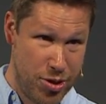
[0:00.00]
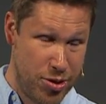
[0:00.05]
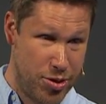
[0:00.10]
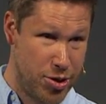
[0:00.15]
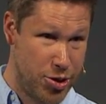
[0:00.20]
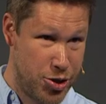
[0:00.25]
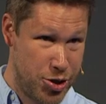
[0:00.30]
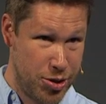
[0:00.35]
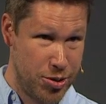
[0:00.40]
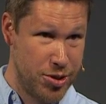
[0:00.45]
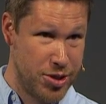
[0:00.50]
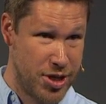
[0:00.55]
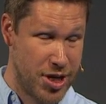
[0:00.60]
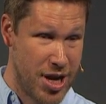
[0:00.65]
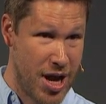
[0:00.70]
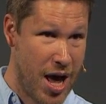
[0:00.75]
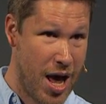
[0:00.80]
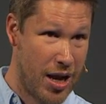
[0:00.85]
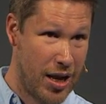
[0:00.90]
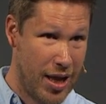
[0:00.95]
the Jews did
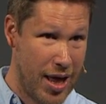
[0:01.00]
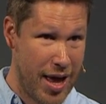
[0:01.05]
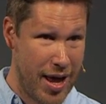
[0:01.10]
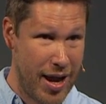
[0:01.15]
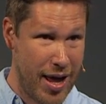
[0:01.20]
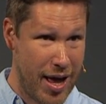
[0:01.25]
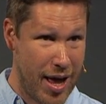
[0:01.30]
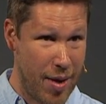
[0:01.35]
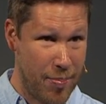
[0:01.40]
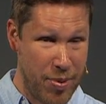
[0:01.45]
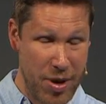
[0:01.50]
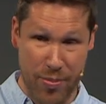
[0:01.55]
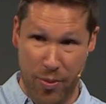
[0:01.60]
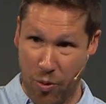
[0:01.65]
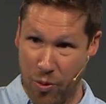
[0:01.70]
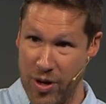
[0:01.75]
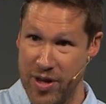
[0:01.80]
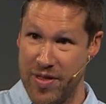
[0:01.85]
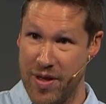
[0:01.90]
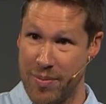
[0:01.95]
not let uh, people
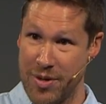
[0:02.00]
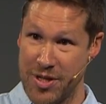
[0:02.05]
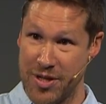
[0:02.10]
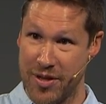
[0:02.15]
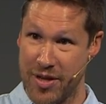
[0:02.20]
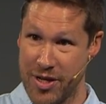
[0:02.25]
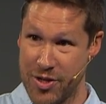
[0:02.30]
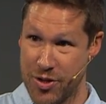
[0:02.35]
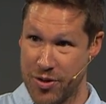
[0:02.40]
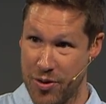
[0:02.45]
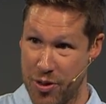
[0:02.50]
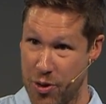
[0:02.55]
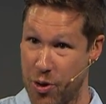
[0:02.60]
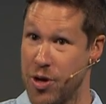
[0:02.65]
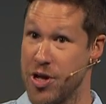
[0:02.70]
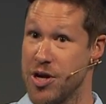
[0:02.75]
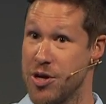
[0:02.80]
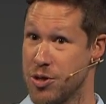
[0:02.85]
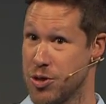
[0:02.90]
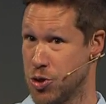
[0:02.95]
read them until they turned 30
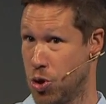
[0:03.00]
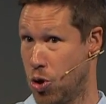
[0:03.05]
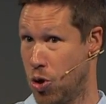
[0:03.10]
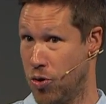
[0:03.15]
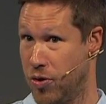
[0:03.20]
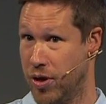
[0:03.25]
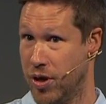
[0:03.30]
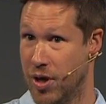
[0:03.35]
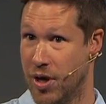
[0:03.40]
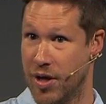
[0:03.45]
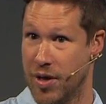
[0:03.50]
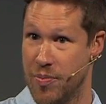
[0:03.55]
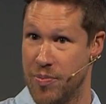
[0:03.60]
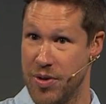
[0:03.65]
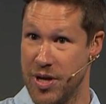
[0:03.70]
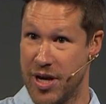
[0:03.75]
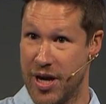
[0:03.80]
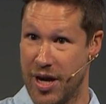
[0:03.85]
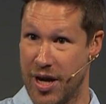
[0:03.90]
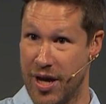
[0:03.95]
years old
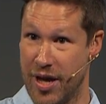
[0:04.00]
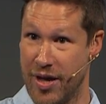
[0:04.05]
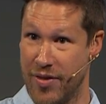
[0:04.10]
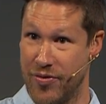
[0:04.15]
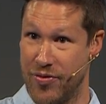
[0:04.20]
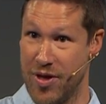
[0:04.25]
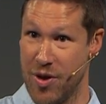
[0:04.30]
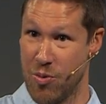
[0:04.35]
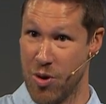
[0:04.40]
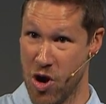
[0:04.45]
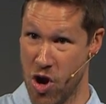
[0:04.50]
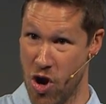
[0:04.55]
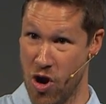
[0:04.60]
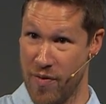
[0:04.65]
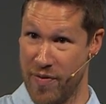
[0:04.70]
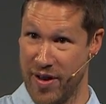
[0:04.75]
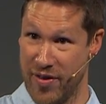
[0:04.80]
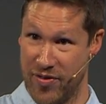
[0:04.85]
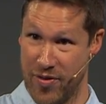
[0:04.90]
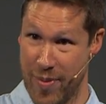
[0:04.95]
because they were
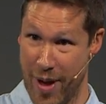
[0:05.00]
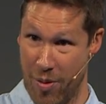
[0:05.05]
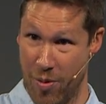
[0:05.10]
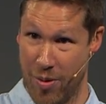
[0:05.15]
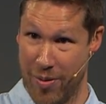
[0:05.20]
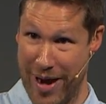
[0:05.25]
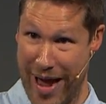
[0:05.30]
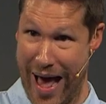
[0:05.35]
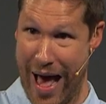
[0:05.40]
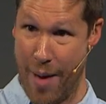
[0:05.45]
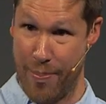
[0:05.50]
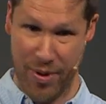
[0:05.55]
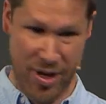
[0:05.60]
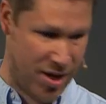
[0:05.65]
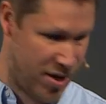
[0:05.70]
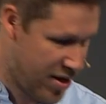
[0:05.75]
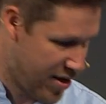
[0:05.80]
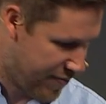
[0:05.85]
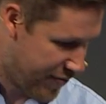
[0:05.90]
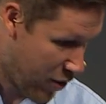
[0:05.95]
nervous about what would
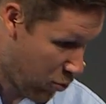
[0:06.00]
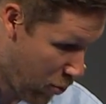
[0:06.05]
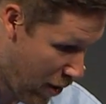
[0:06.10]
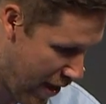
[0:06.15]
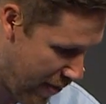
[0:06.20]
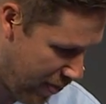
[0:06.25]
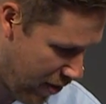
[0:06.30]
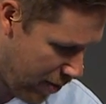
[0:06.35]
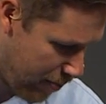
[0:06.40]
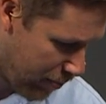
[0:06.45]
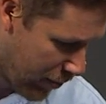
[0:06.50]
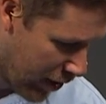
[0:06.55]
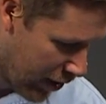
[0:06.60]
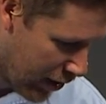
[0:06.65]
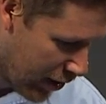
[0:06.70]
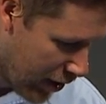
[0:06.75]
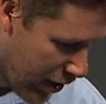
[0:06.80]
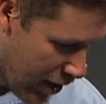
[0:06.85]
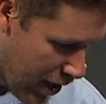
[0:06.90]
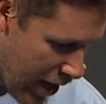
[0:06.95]
happen if they read them.
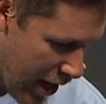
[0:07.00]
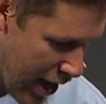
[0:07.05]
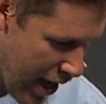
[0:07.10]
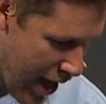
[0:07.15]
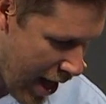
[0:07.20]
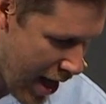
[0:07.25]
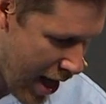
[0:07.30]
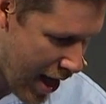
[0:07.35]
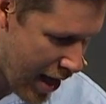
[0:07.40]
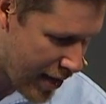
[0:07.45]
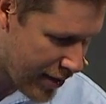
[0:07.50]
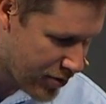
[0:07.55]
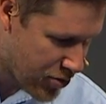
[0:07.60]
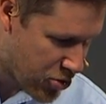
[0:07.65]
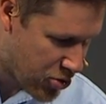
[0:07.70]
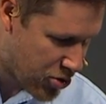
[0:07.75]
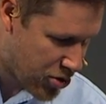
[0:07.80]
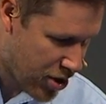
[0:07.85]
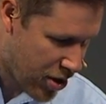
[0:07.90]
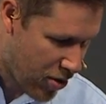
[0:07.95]
Uh,
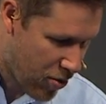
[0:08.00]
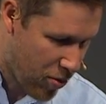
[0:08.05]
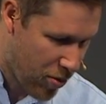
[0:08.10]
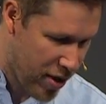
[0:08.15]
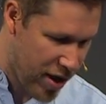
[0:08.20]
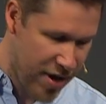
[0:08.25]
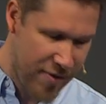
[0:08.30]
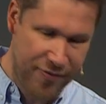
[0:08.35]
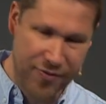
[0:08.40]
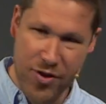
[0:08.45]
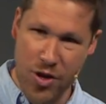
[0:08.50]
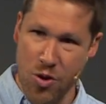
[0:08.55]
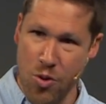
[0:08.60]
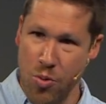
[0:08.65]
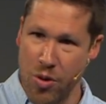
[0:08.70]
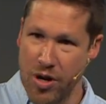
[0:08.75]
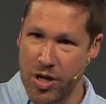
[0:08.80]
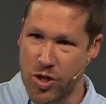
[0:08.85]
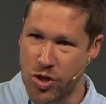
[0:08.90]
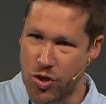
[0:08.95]
so if you
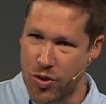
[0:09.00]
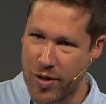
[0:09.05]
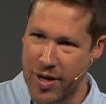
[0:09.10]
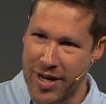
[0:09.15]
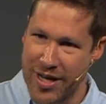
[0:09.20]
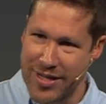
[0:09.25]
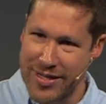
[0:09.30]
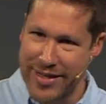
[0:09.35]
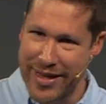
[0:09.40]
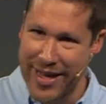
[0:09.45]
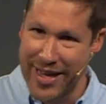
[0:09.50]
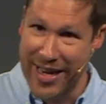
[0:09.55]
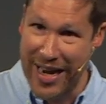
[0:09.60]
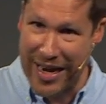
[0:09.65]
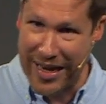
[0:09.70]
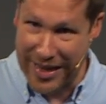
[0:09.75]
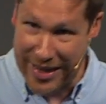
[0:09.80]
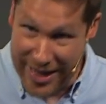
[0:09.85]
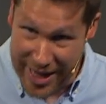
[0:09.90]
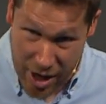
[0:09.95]
were to translate
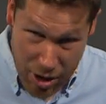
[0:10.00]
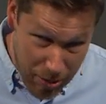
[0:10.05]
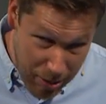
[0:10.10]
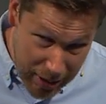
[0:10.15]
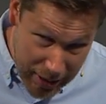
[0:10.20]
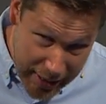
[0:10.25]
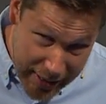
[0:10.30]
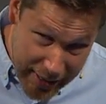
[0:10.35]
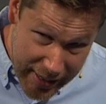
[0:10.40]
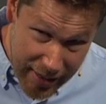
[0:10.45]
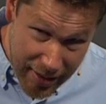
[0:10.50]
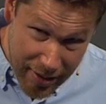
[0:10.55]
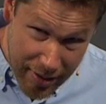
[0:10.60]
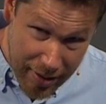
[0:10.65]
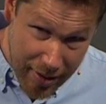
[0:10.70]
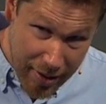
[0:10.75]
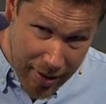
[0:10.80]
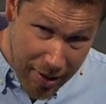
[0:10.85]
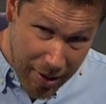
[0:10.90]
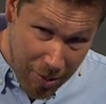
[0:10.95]
literally
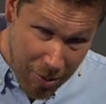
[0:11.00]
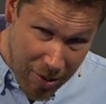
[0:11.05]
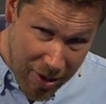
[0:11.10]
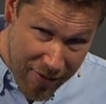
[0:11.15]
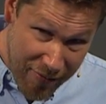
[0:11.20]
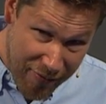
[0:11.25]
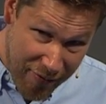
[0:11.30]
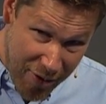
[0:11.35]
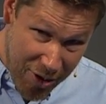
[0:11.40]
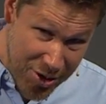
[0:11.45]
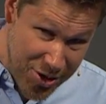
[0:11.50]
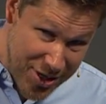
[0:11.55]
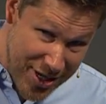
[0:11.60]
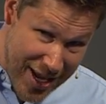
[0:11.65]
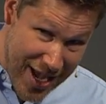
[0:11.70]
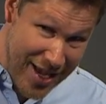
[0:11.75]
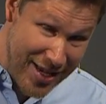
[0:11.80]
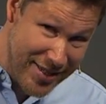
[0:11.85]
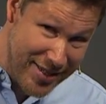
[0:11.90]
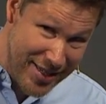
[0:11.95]
what verse
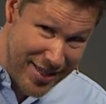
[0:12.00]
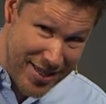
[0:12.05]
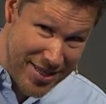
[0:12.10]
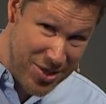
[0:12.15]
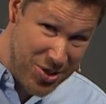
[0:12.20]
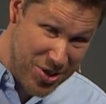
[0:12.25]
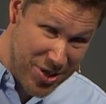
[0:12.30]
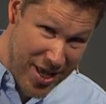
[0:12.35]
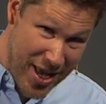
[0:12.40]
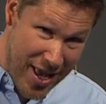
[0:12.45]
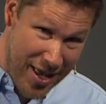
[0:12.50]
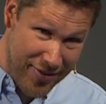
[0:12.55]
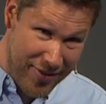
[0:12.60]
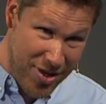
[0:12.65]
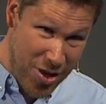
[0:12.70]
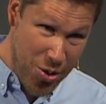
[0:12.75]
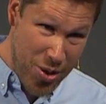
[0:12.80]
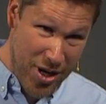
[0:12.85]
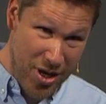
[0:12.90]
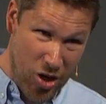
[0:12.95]
19 says
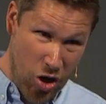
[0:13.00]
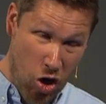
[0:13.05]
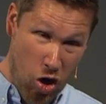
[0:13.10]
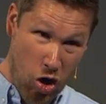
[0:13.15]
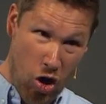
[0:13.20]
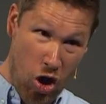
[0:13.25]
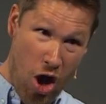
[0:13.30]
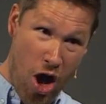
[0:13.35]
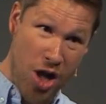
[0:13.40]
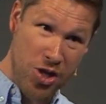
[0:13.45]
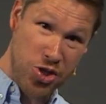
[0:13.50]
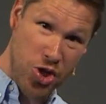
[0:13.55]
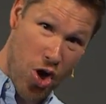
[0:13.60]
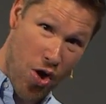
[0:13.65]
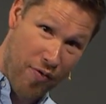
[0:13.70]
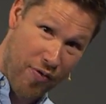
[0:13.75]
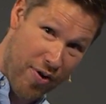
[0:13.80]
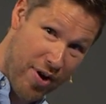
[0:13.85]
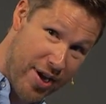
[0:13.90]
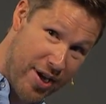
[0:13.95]
and you didn't gloss
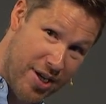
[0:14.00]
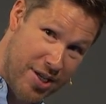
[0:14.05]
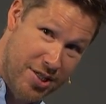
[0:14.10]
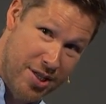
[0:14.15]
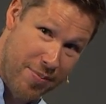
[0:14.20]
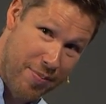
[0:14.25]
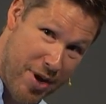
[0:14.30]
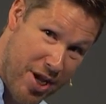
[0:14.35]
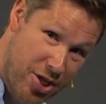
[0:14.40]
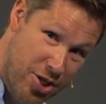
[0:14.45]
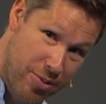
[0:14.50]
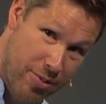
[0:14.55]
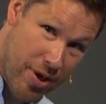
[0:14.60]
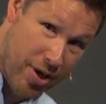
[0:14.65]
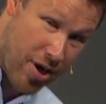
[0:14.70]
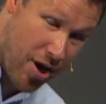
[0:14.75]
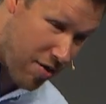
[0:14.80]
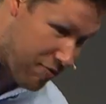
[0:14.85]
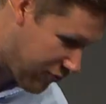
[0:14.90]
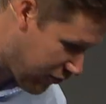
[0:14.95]
over it because it made you
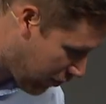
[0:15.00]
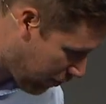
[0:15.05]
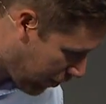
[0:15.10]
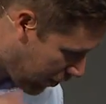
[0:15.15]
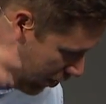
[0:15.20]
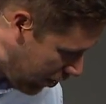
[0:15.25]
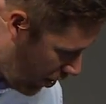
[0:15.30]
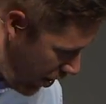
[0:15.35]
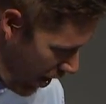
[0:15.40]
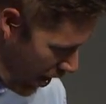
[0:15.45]
uncomfortable,